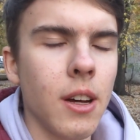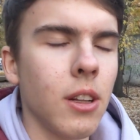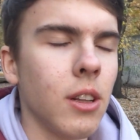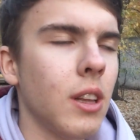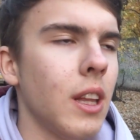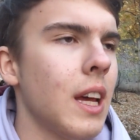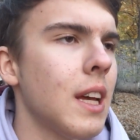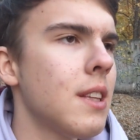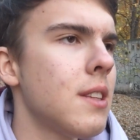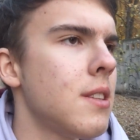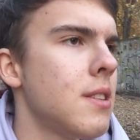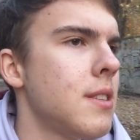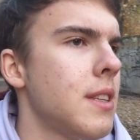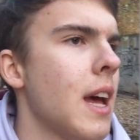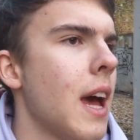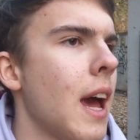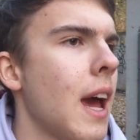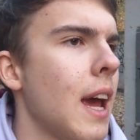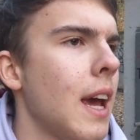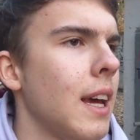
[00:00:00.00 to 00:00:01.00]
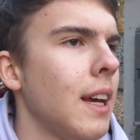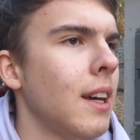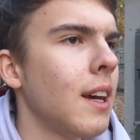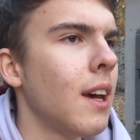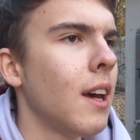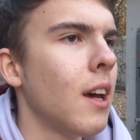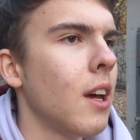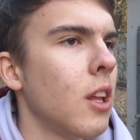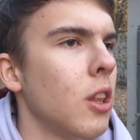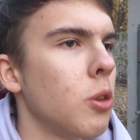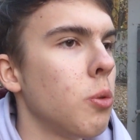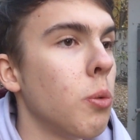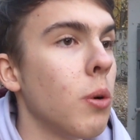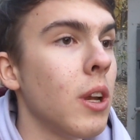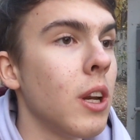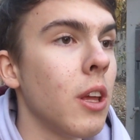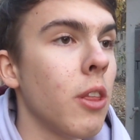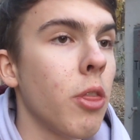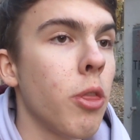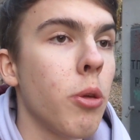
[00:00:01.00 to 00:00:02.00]
Let's say
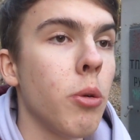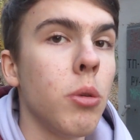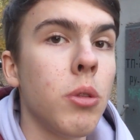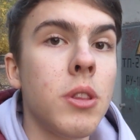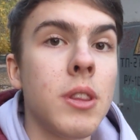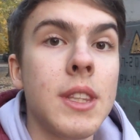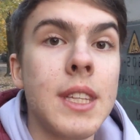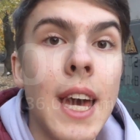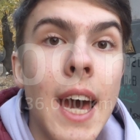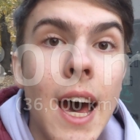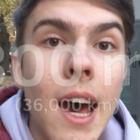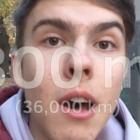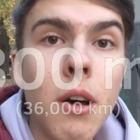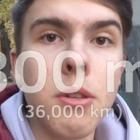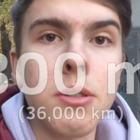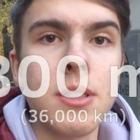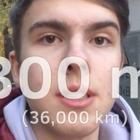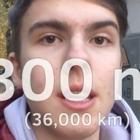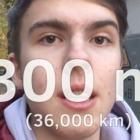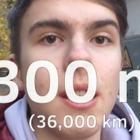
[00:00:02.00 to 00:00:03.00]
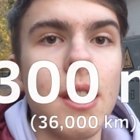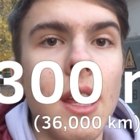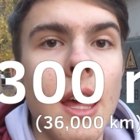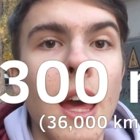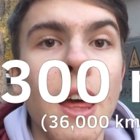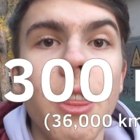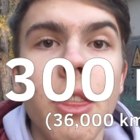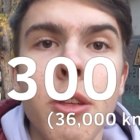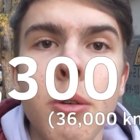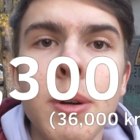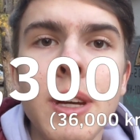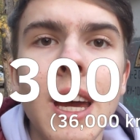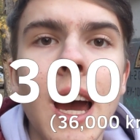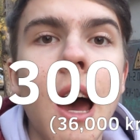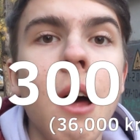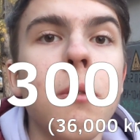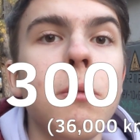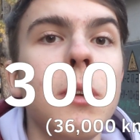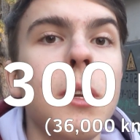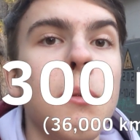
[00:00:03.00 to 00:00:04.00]

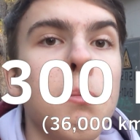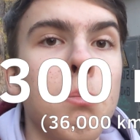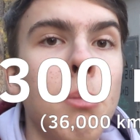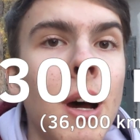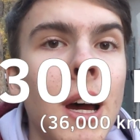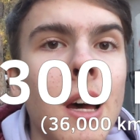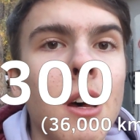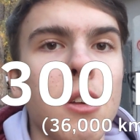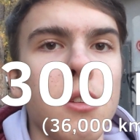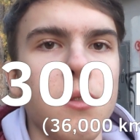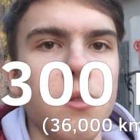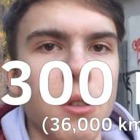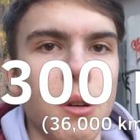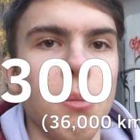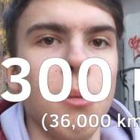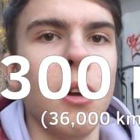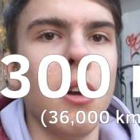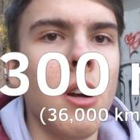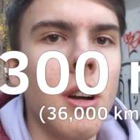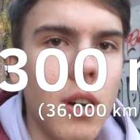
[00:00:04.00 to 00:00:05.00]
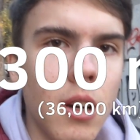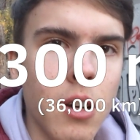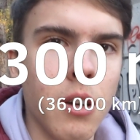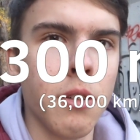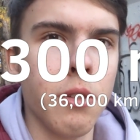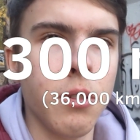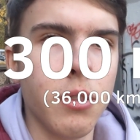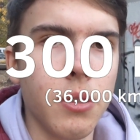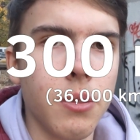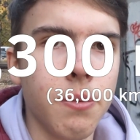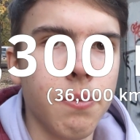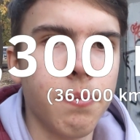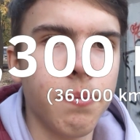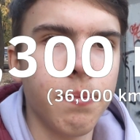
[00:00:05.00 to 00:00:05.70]
22,300 miles from Earth.